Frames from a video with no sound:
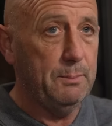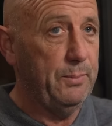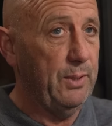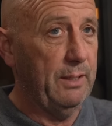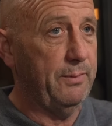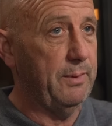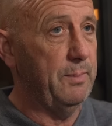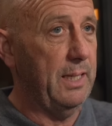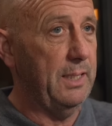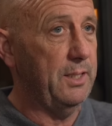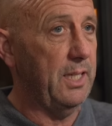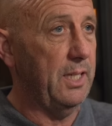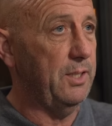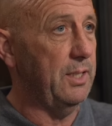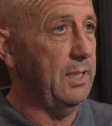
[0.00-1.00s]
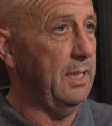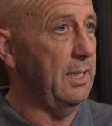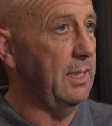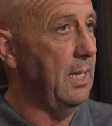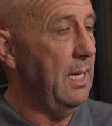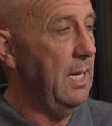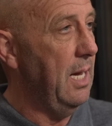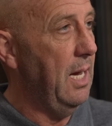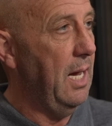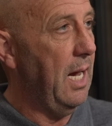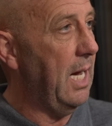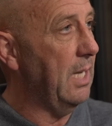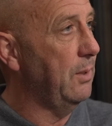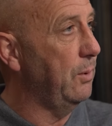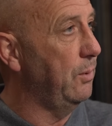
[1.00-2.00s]
him play for Manchester United,
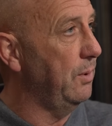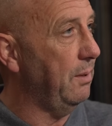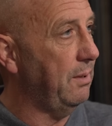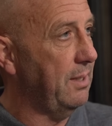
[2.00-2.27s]
I don't